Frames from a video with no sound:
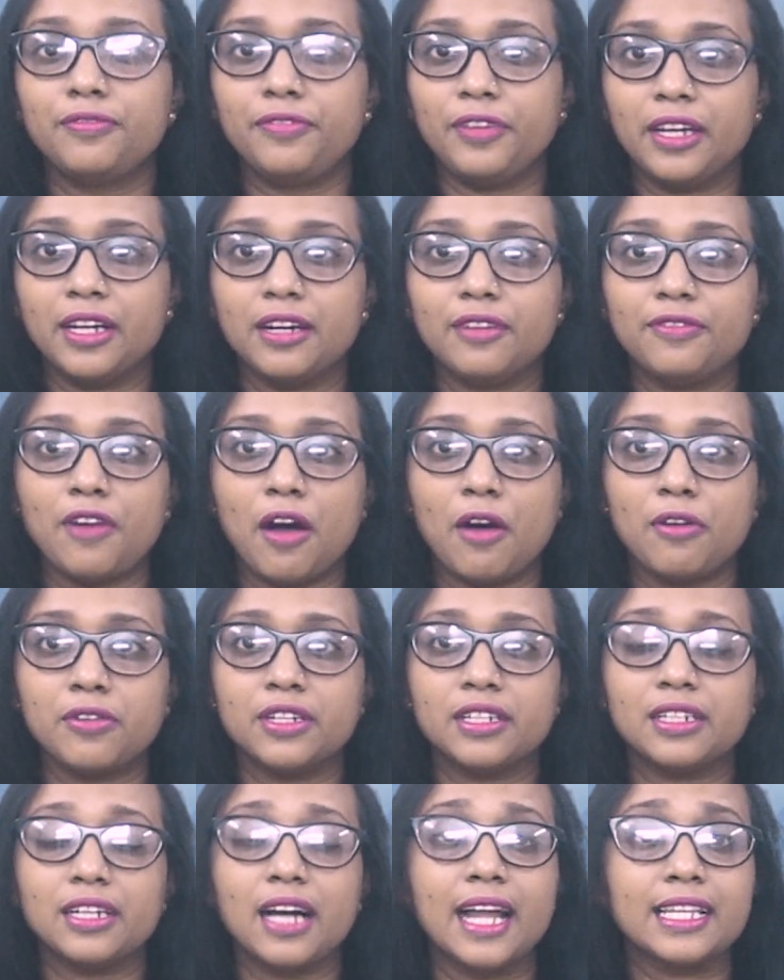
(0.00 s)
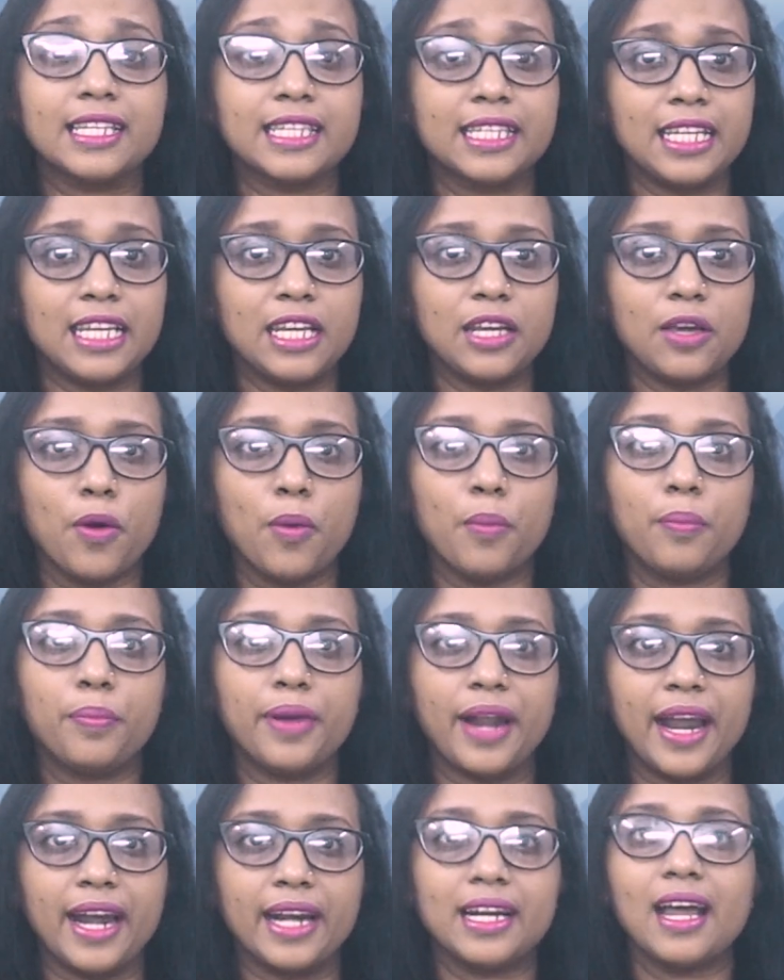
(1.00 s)
Figure founder and CEO
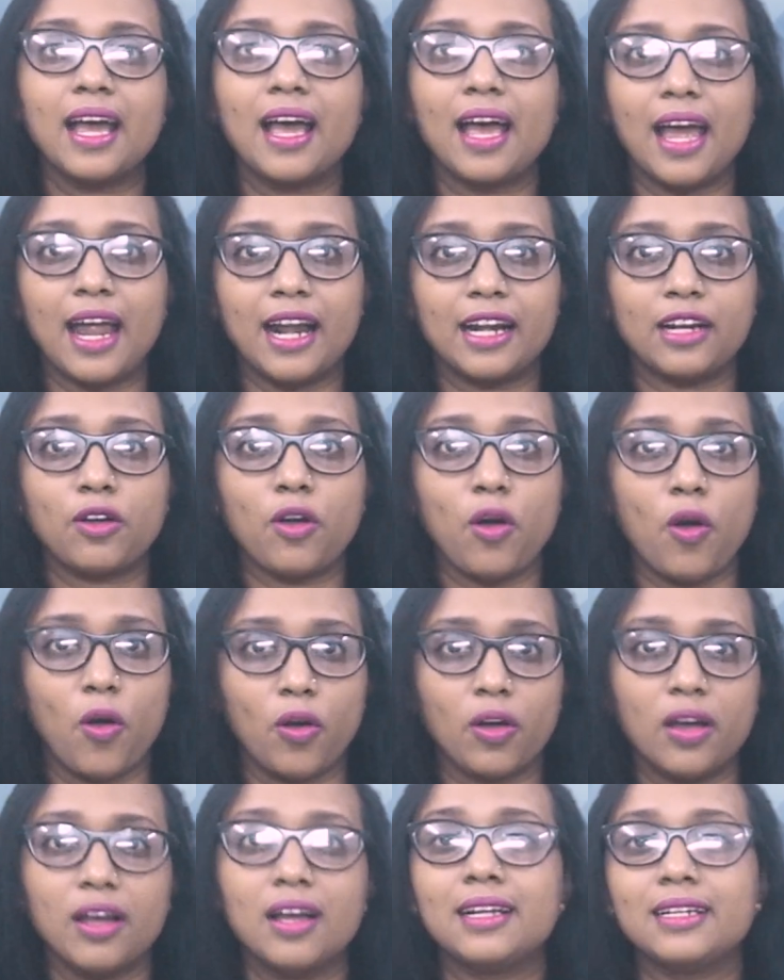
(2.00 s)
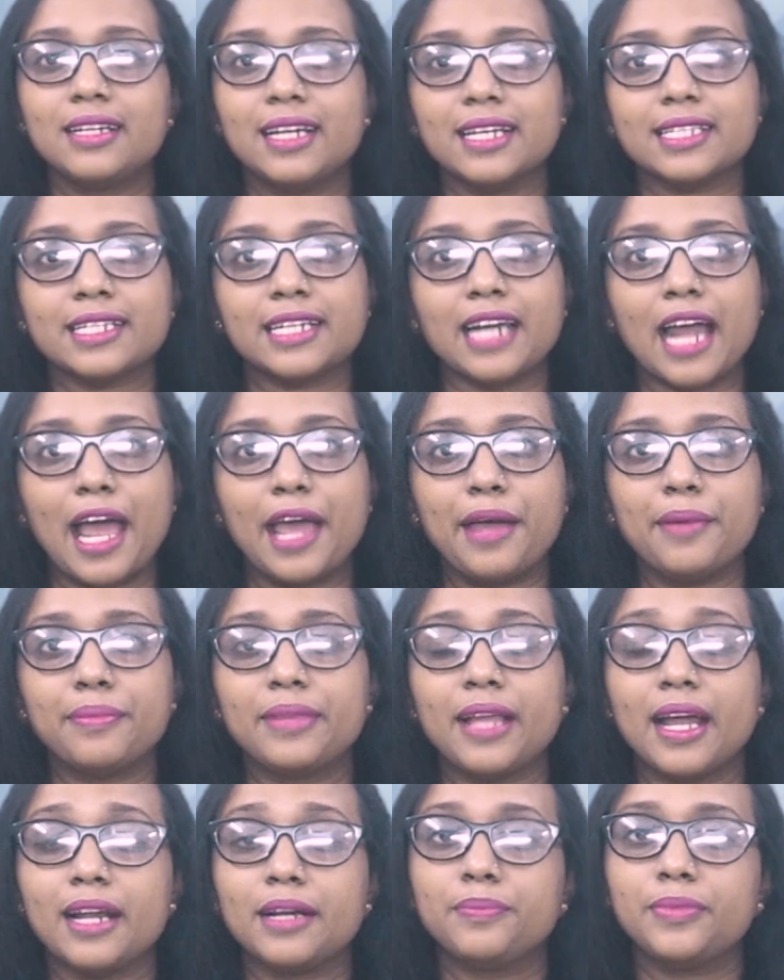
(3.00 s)
Brett Atcock described
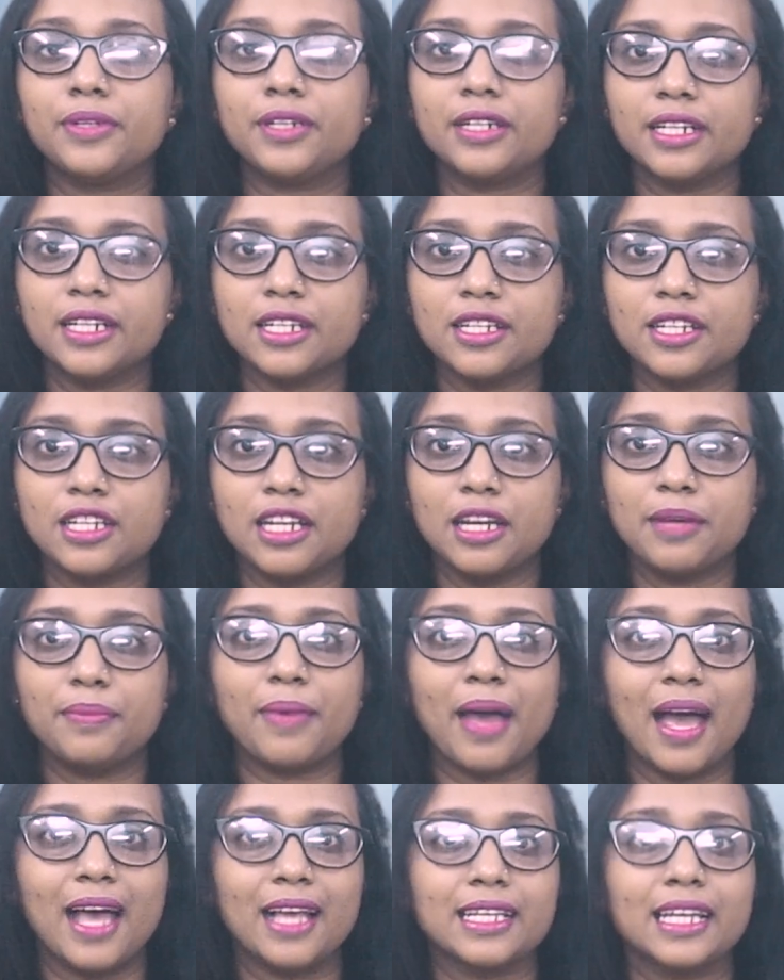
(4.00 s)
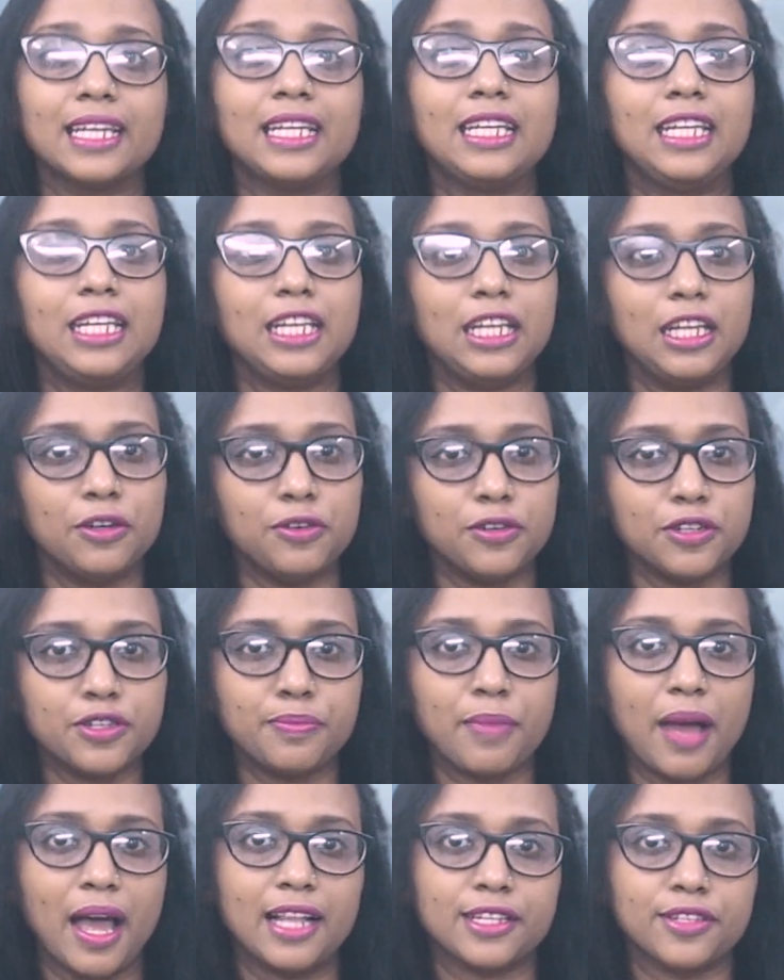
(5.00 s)
that partnership as a huge
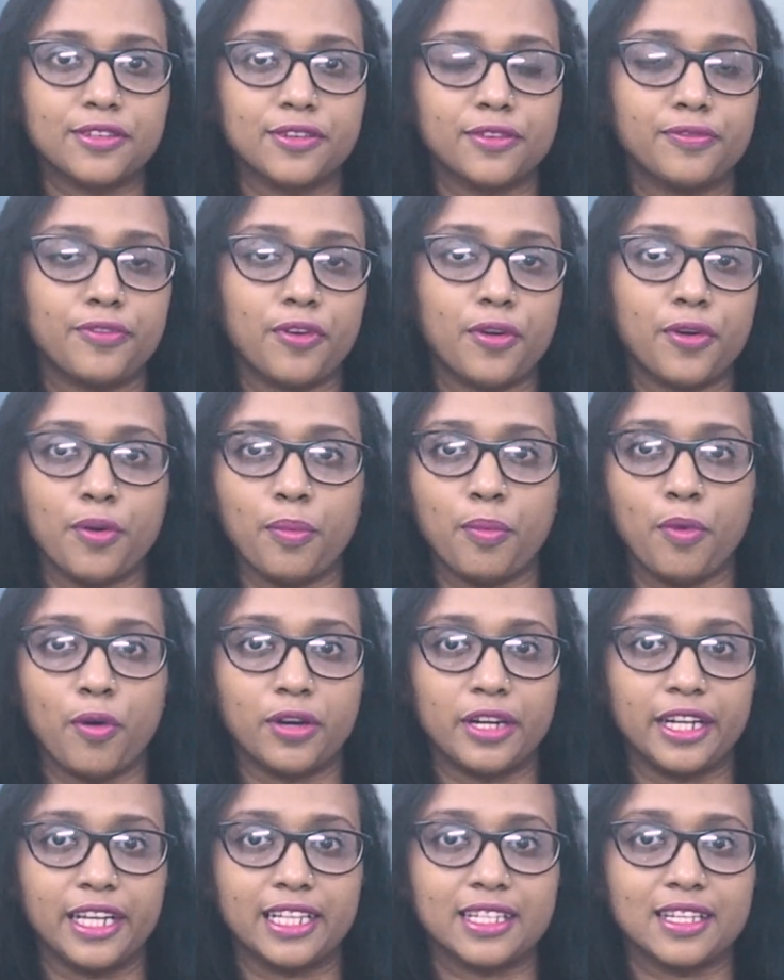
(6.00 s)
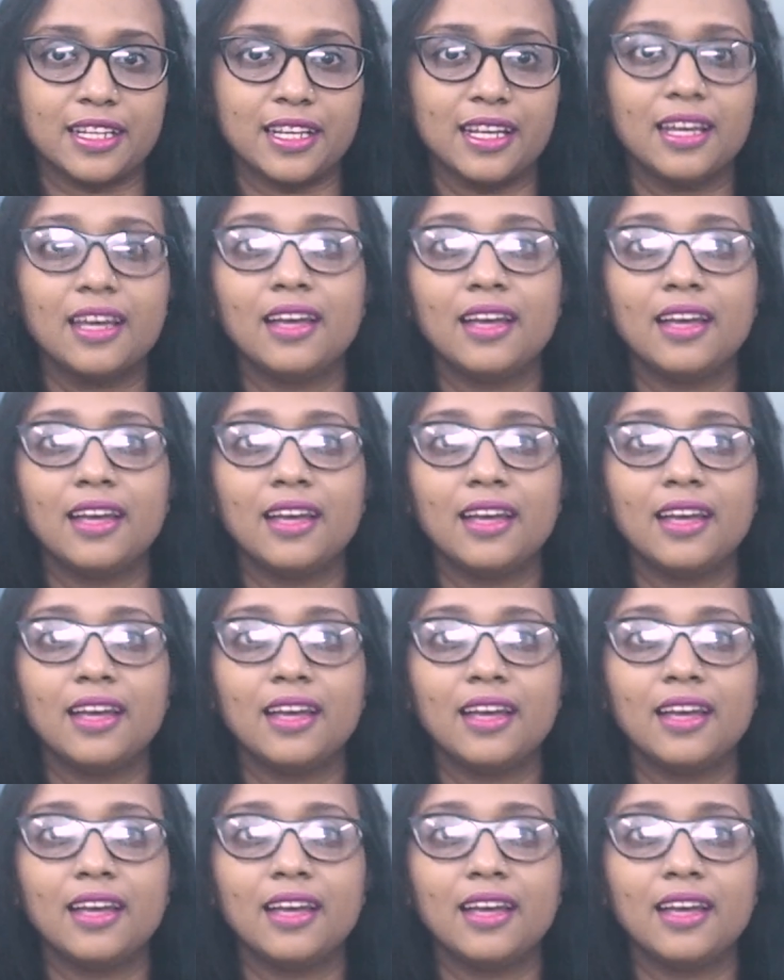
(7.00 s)
milestone for robotics.